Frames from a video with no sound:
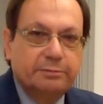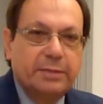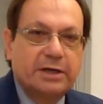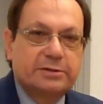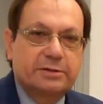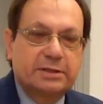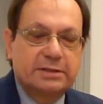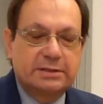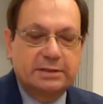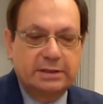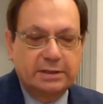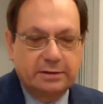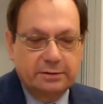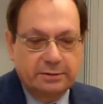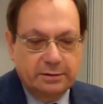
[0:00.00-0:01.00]
measuring
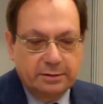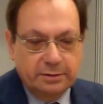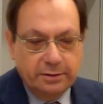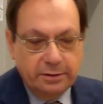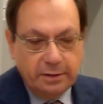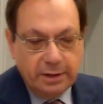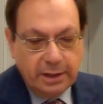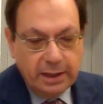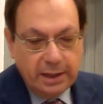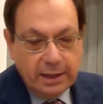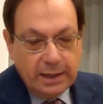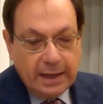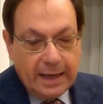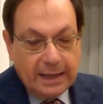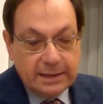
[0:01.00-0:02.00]
stick on the door,
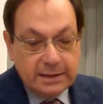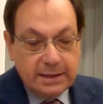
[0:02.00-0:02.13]
and